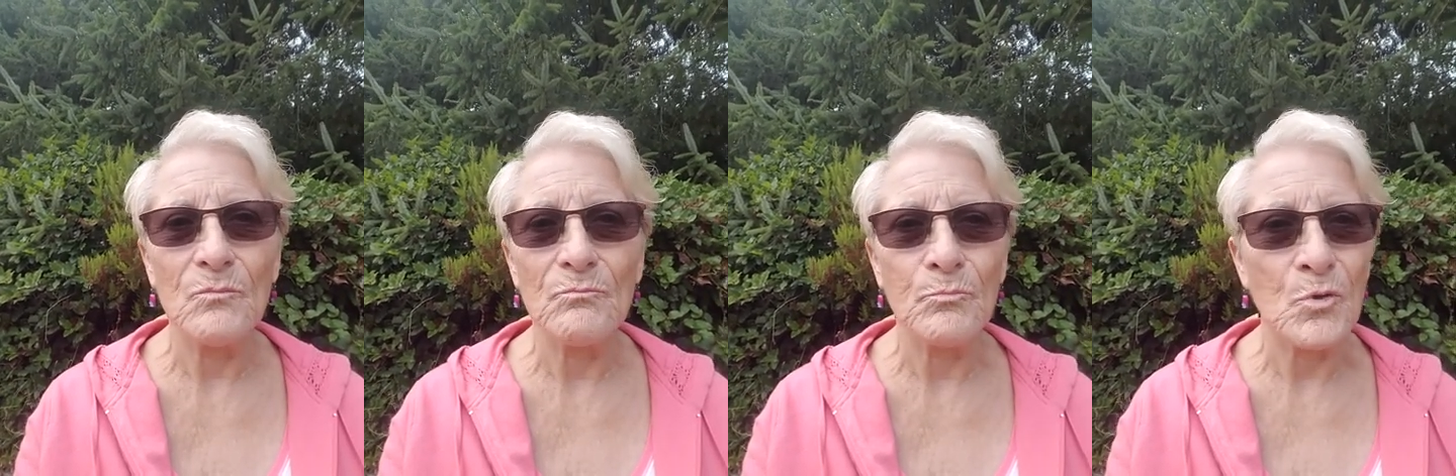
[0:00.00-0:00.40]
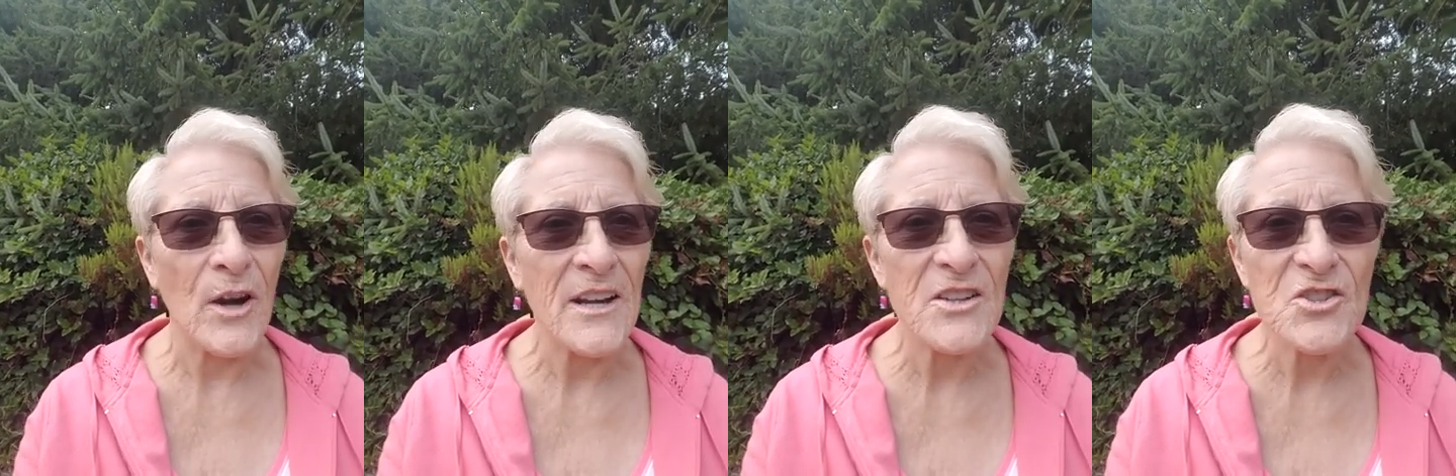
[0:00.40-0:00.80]

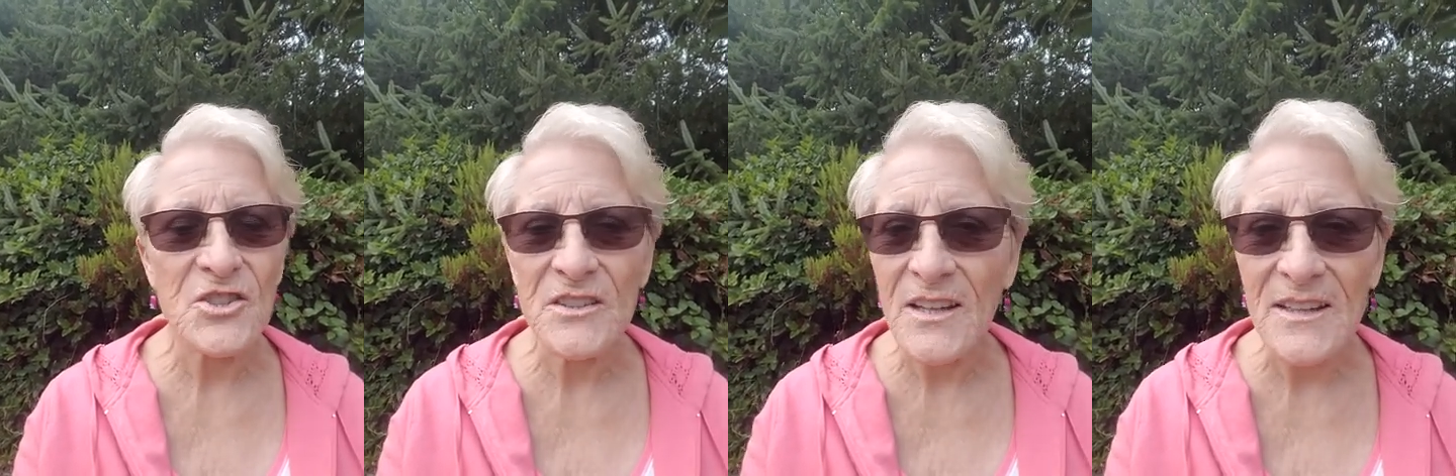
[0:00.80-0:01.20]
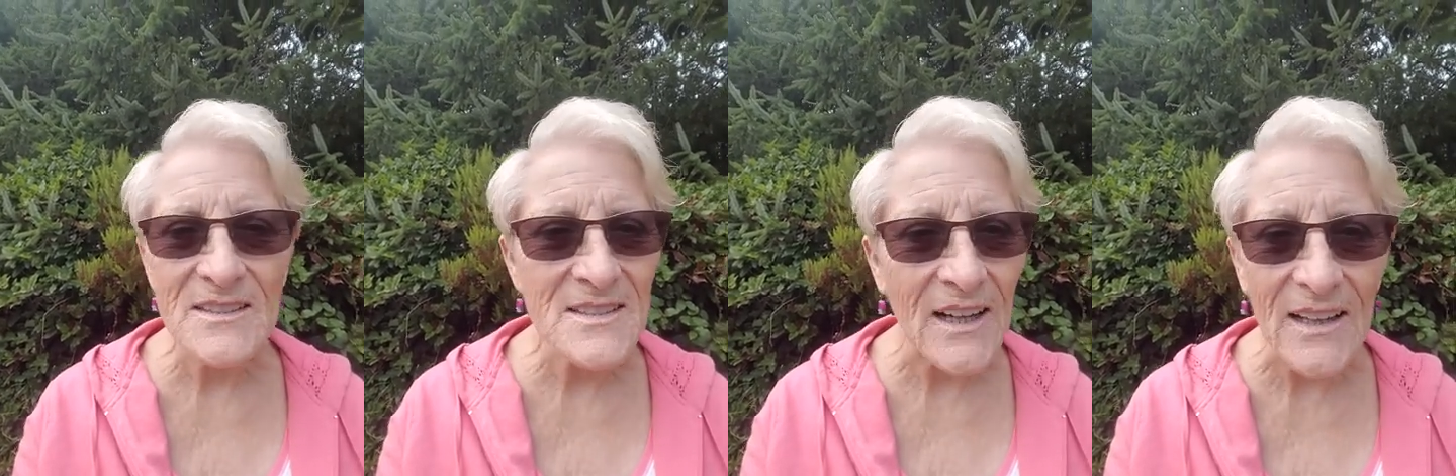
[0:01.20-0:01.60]
brandished his
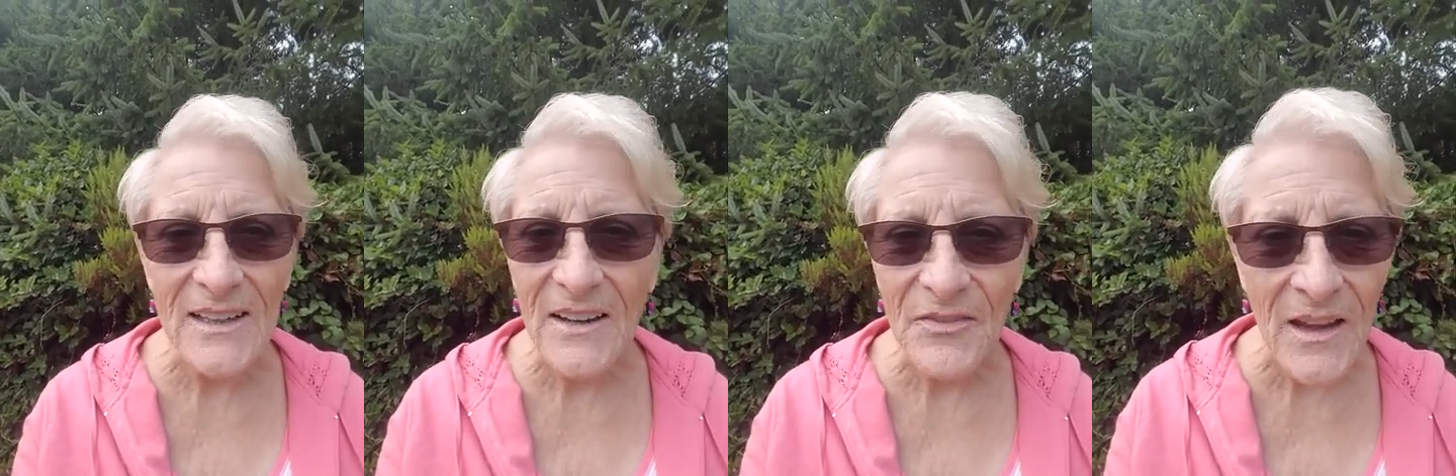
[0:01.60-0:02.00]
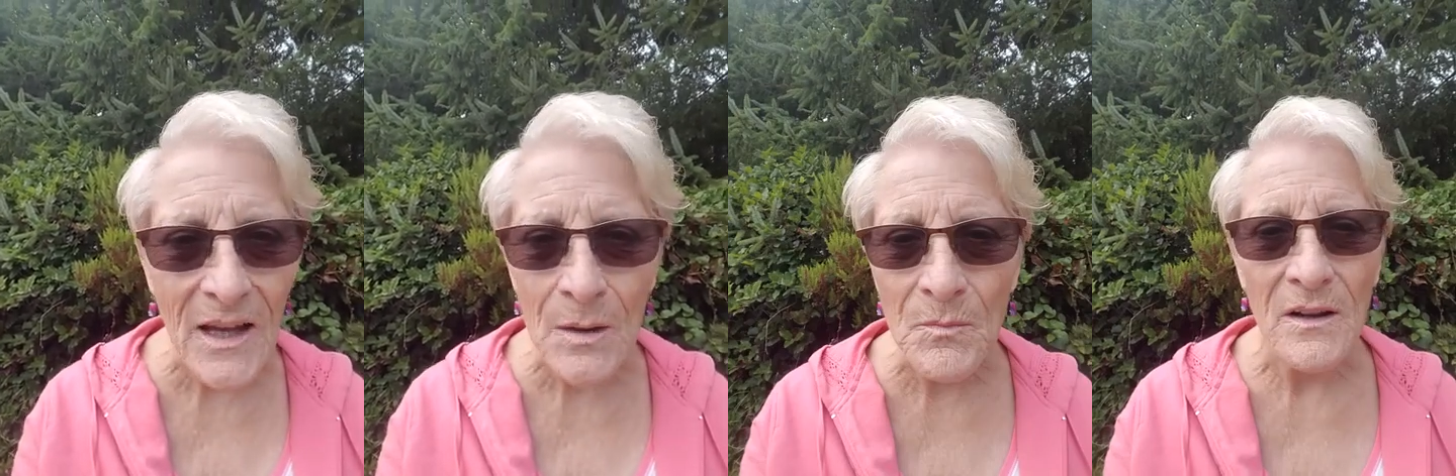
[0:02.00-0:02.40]
gun at
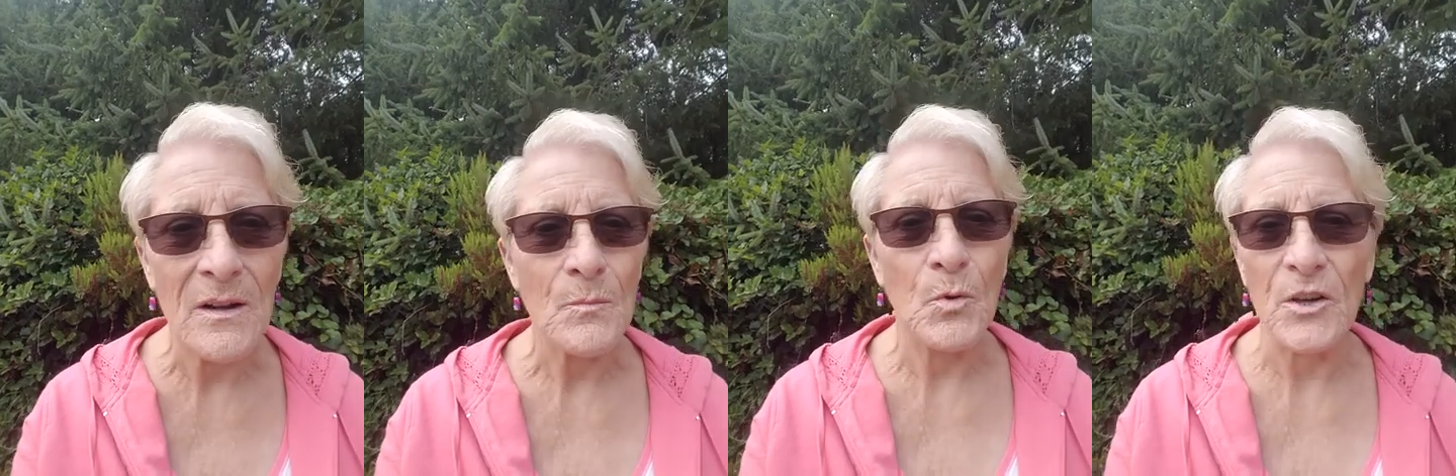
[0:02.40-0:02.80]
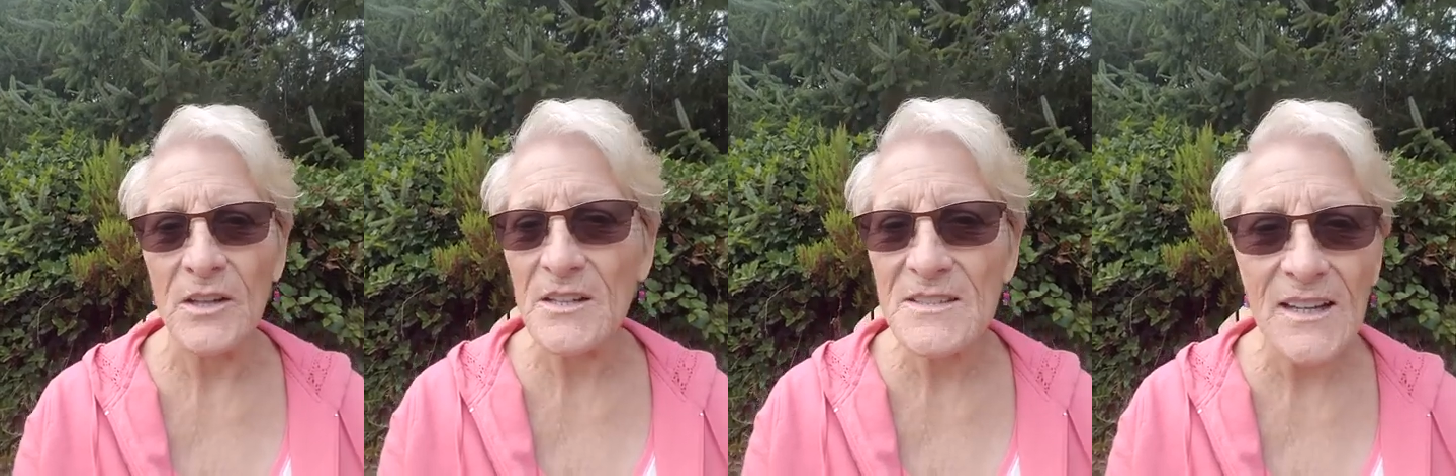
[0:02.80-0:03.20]
them, pointed
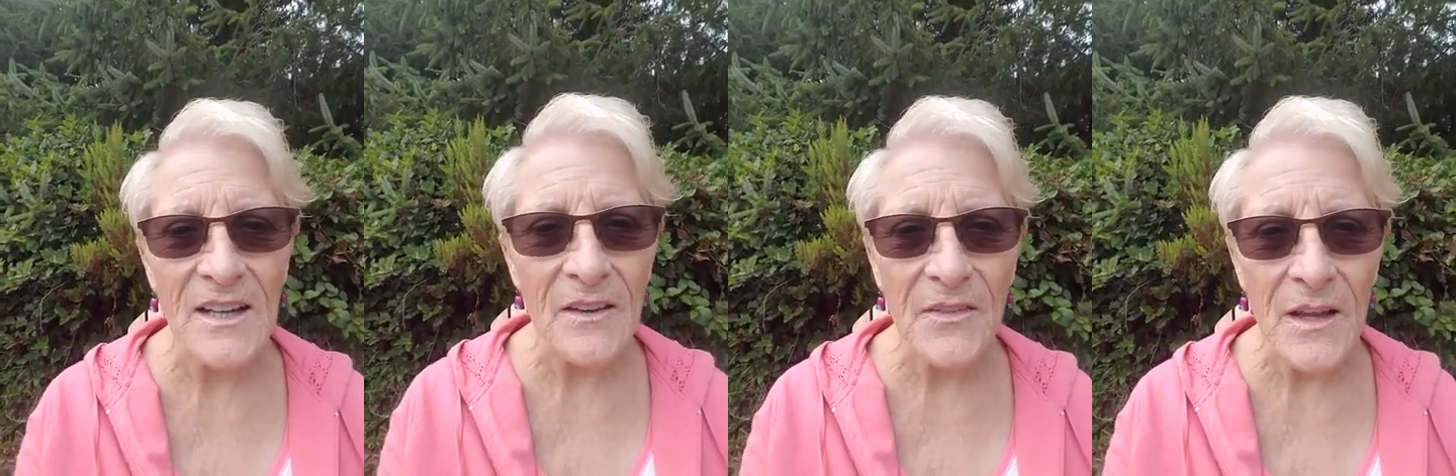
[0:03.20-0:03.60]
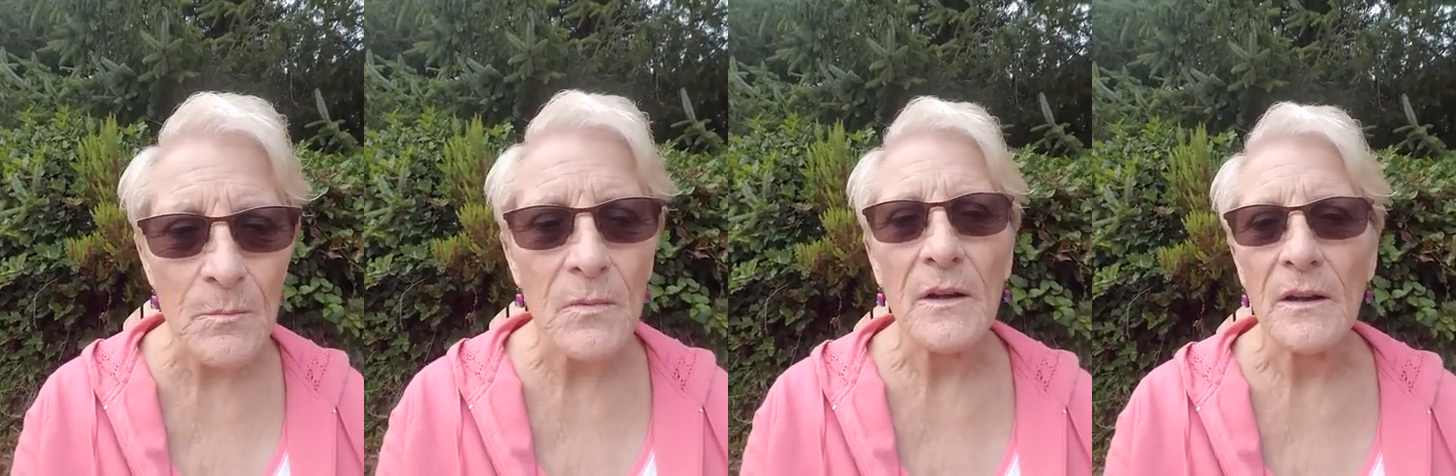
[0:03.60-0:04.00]
his gun at them,
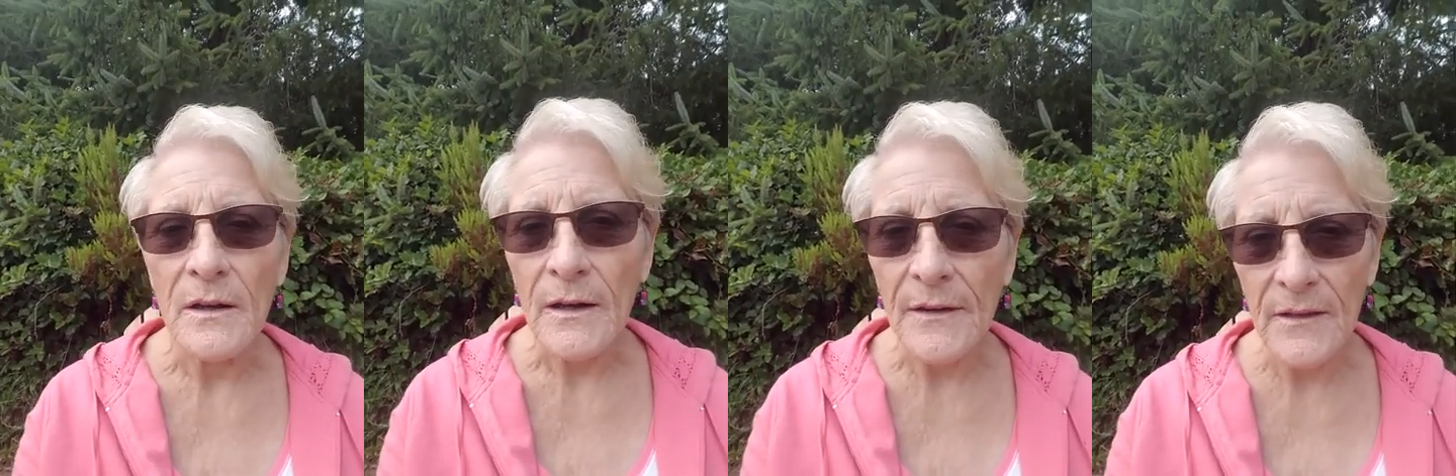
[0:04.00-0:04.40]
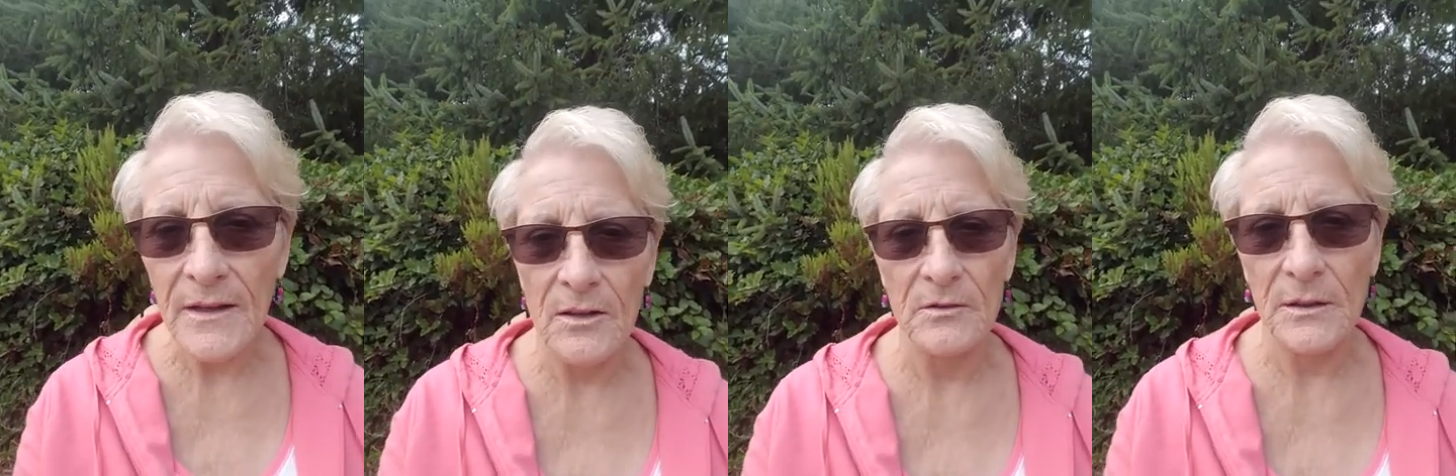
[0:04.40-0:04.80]
and they
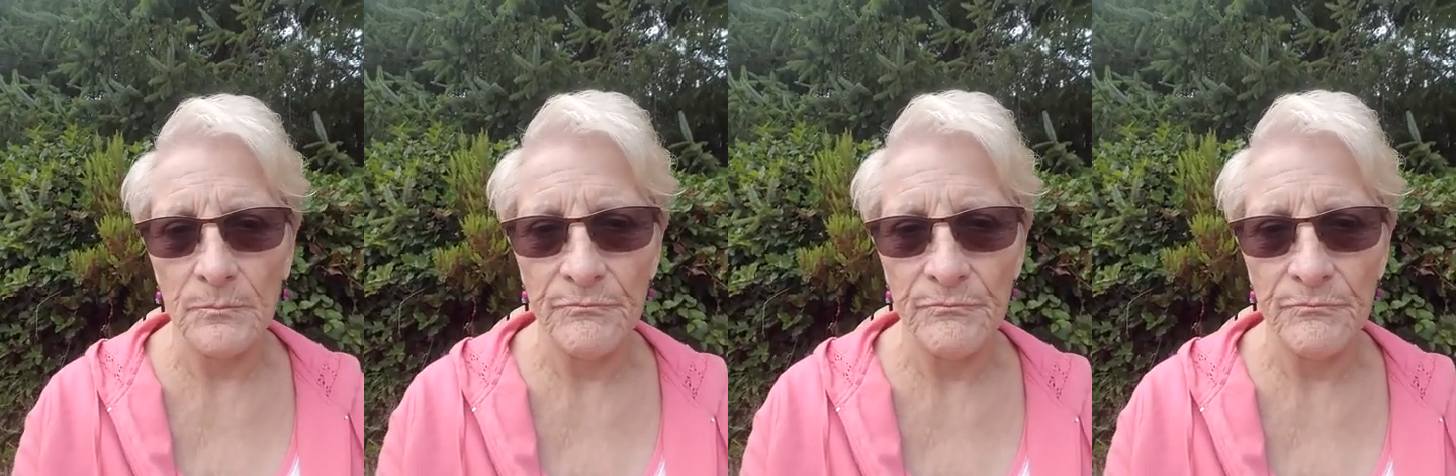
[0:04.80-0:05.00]
killed him.